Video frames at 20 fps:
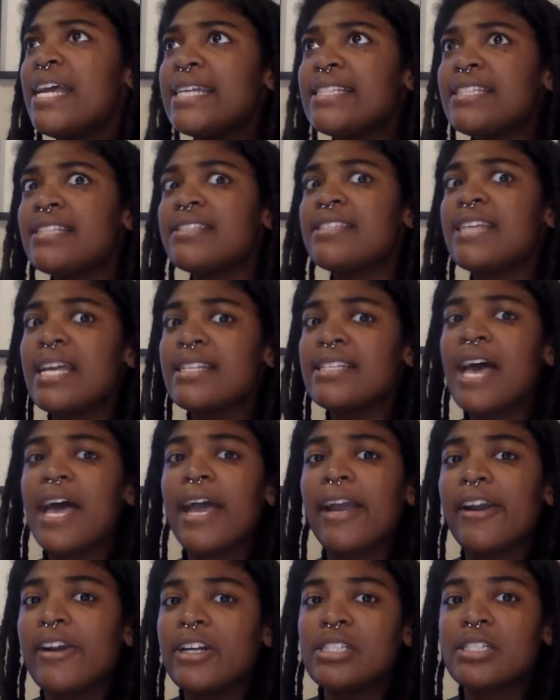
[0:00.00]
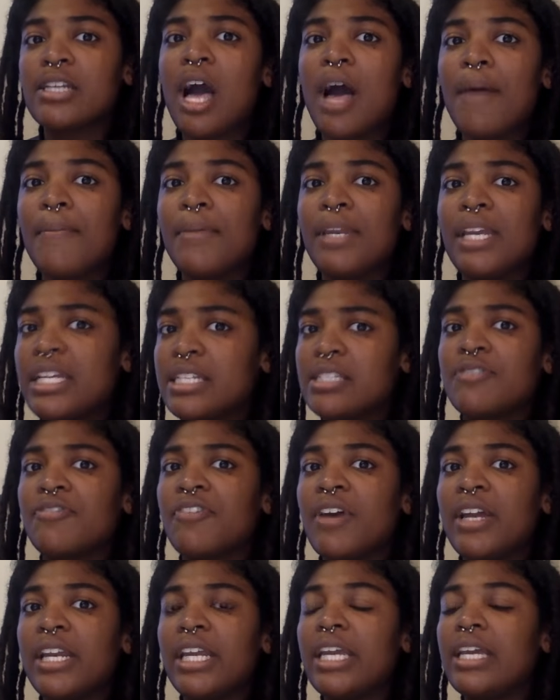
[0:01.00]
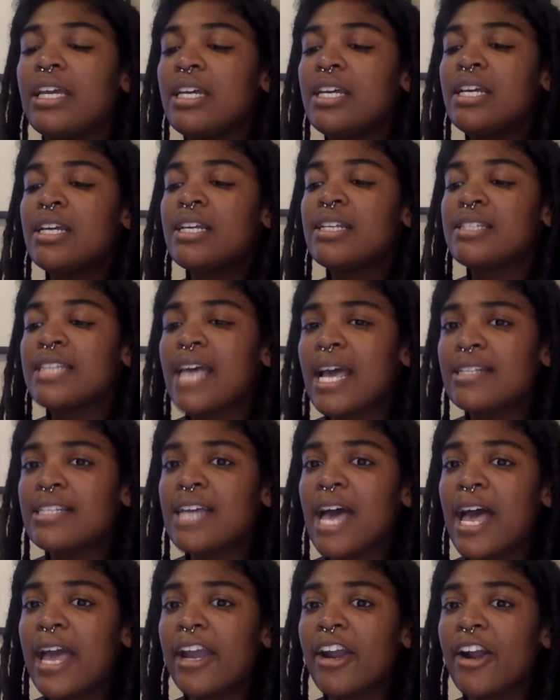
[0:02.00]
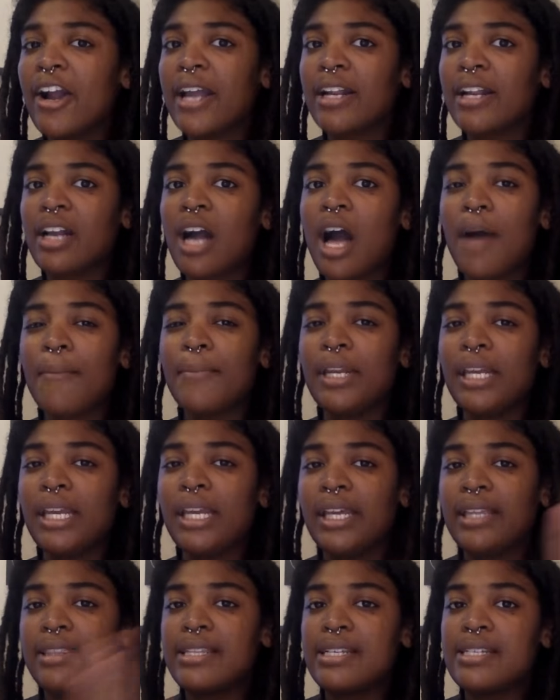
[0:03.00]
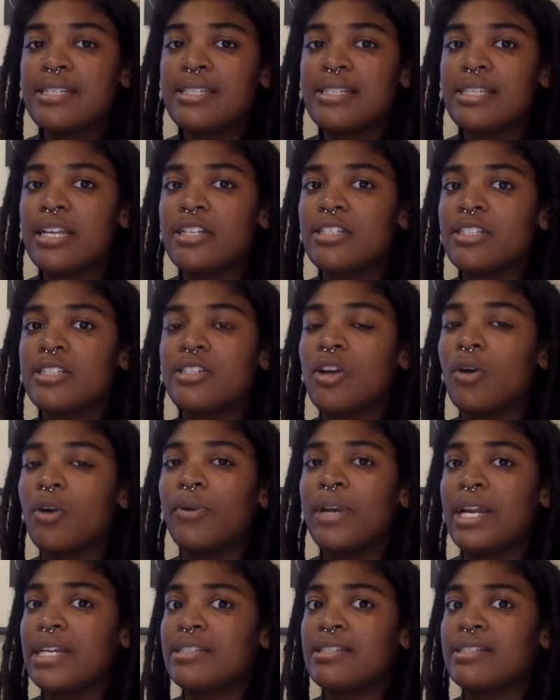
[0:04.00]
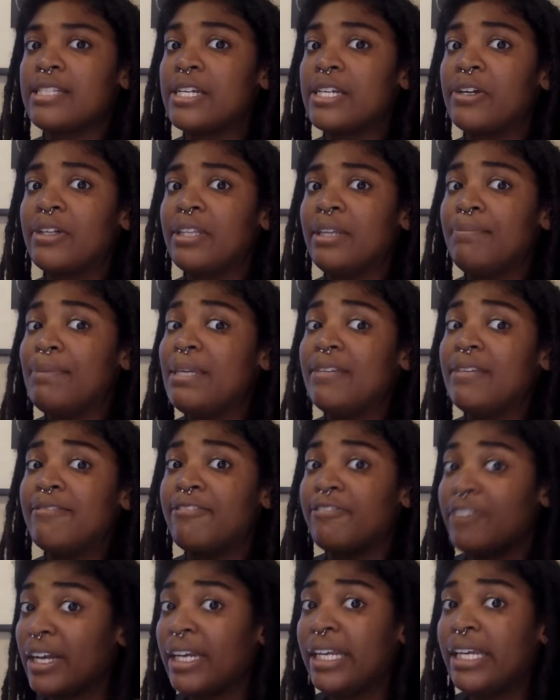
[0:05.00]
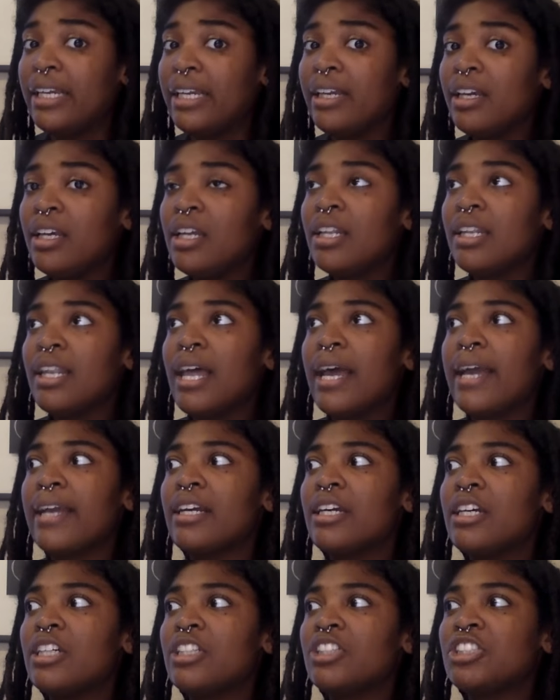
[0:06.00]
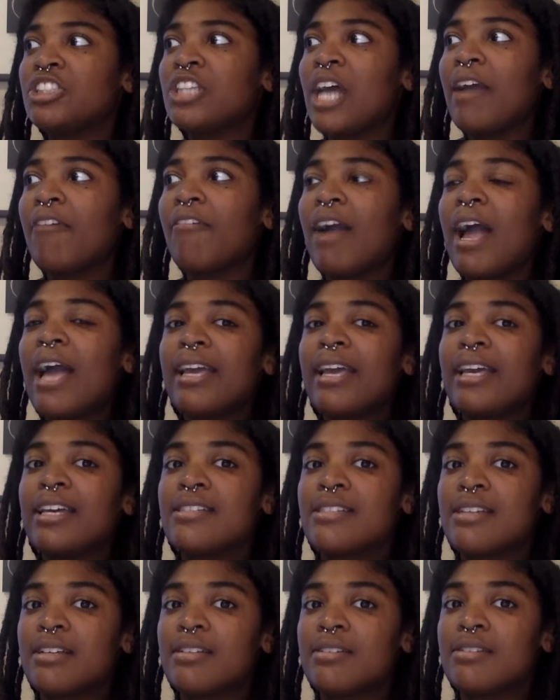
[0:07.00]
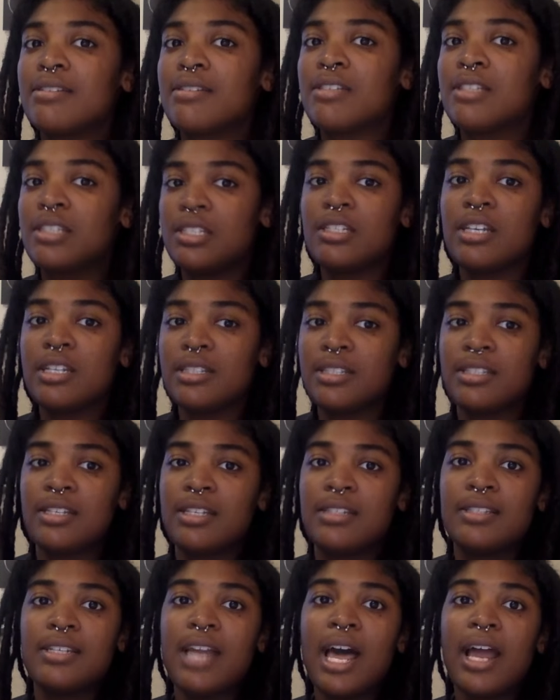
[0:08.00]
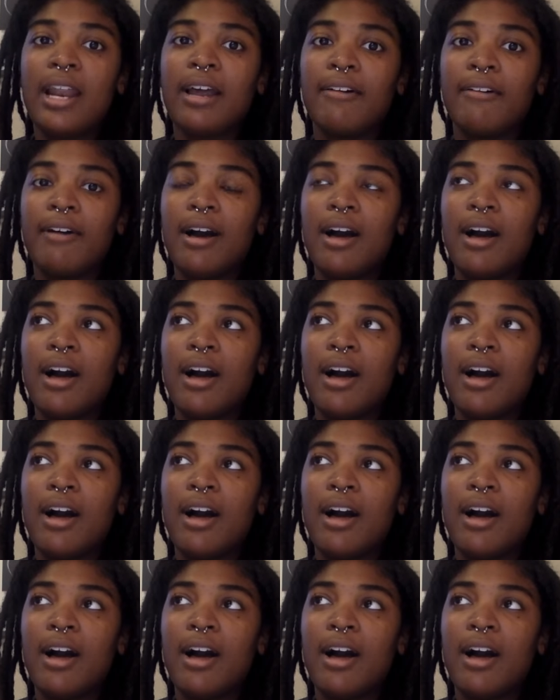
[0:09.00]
it's a satire it's comedy it's funny satire and comedy in this sense don't necessarily mean funny like Chi-Raq is a it's it's not a